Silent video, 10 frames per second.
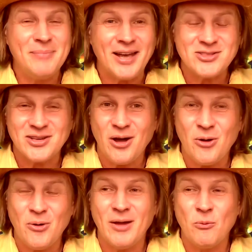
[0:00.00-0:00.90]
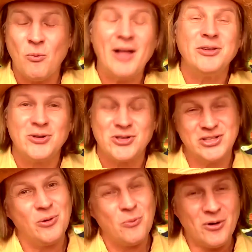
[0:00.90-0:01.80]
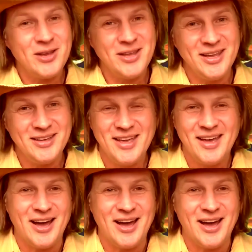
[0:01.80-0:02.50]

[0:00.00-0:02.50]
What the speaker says: Mexico while you're still working.